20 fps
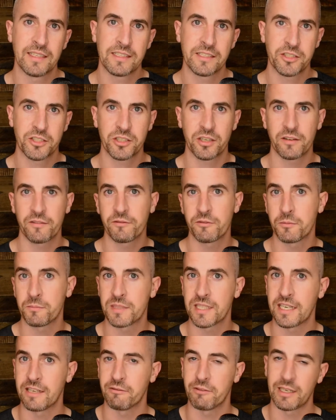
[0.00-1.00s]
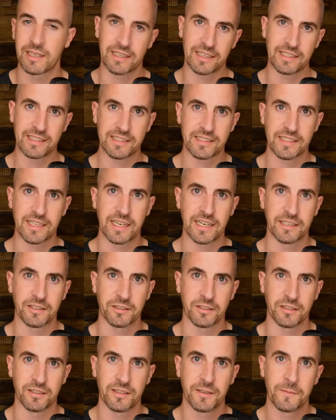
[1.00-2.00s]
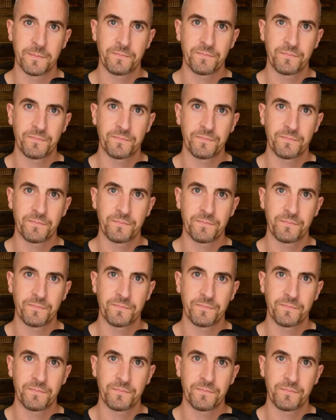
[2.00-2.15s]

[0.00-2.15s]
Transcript: shot from directly side on.